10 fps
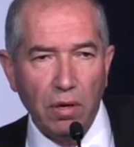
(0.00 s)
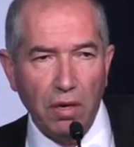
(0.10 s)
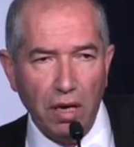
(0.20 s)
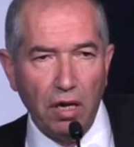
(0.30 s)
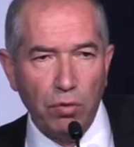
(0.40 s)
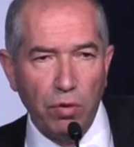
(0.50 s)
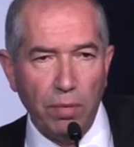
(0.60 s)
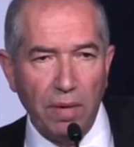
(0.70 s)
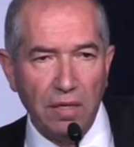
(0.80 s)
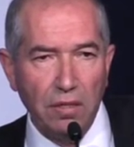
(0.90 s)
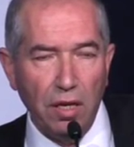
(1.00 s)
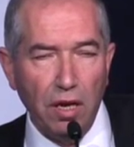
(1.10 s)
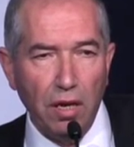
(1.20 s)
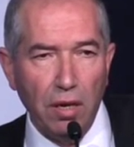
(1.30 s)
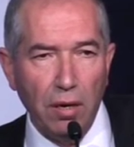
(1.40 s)
near to the
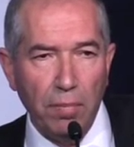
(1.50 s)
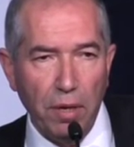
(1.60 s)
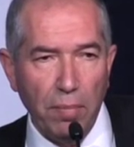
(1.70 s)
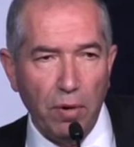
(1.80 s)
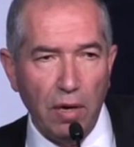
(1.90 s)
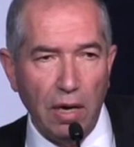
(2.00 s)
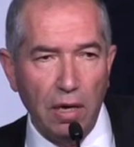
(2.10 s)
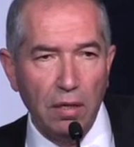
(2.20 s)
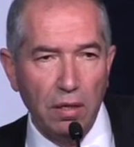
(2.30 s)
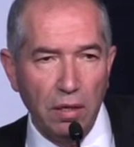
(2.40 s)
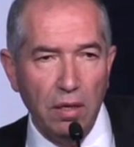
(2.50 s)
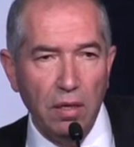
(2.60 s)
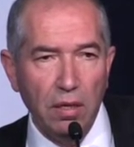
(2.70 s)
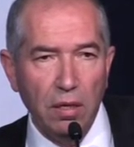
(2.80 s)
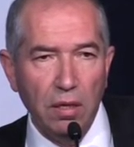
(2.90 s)
Palestinian people and
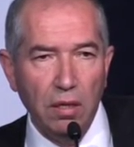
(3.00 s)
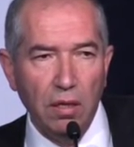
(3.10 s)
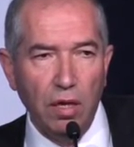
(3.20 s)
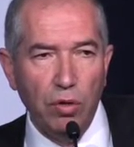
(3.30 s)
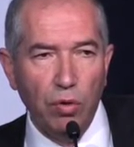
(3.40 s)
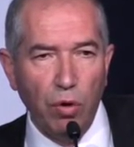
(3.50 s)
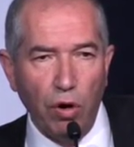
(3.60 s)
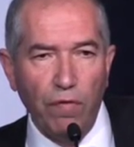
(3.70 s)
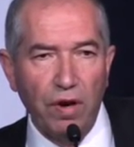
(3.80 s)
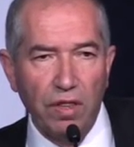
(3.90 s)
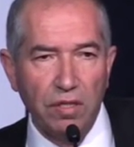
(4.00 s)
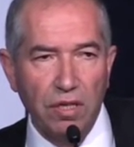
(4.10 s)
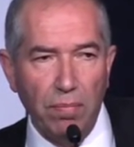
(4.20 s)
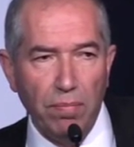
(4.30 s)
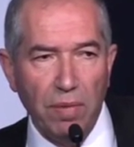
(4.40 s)
they took over
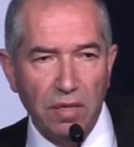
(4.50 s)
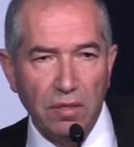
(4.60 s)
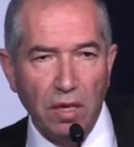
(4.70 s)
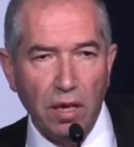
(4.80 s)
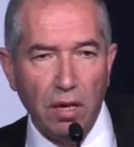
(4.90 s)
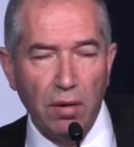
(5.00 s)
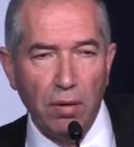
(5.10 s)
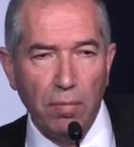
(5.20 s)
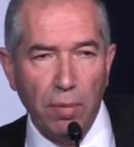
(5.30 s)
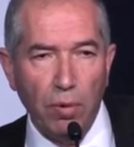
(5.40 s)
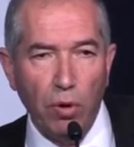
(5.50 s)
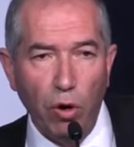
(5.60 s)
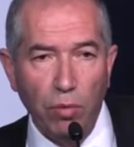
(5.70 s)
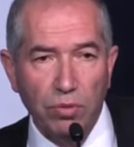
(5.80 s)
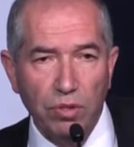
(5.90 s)
some Palestinian people
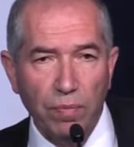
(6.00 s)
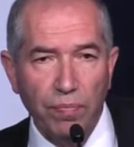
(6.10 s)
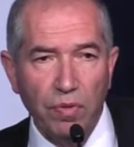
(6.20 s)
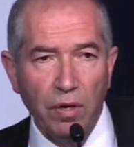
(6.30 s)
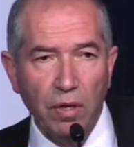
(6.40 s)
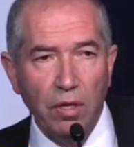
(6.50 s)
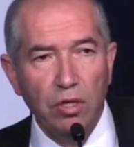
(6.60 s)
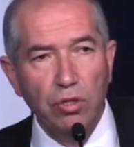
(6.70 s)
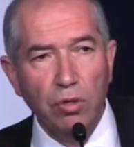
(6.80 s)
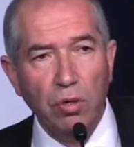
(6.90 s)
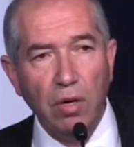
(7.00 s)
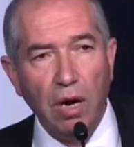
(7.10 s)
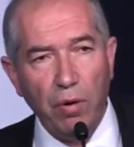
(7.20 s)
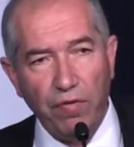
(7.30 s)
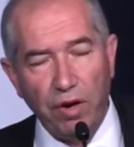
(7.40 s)
homes. So,
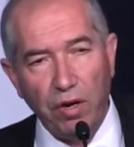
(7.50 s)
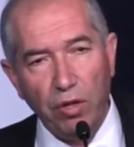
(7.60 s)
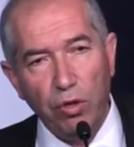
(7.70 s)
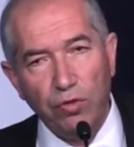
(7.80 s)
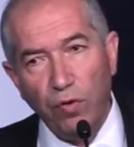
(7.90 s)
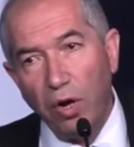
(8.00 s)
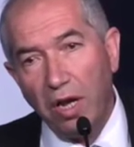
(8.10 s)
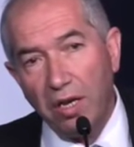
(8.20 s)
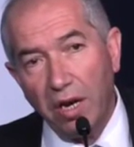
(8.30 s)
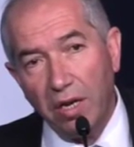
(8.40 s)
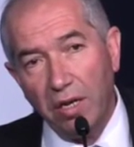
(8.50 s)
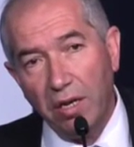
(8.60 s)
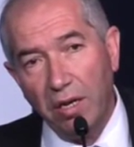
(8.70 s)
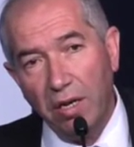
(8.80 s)
however, those 400